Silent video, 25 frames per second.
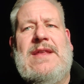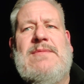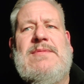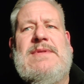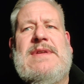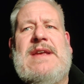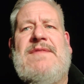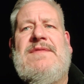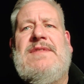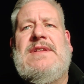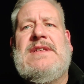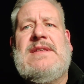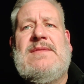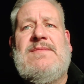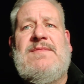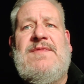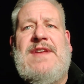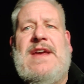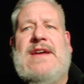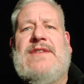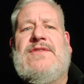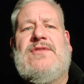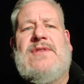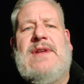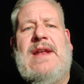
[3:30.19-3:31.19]
There were definitely some
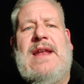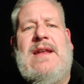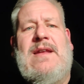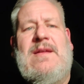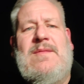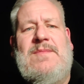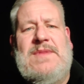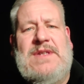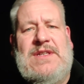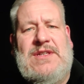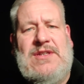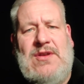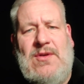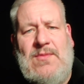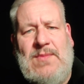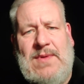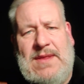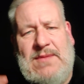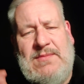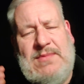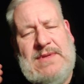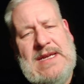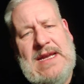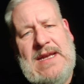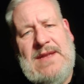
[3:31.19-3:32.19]
theatrical elements to it
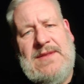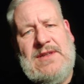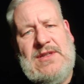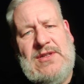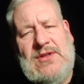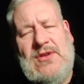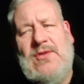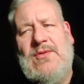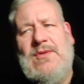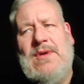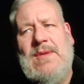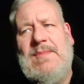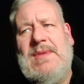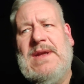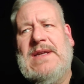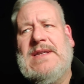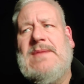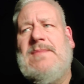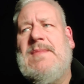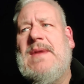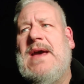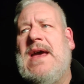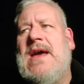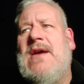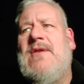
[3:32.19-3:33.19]
when they were telling the story of
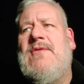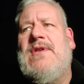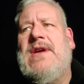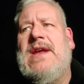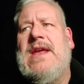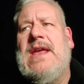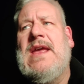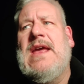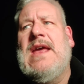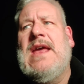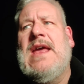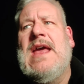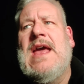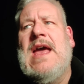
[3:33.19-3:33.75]
Bloody Mary.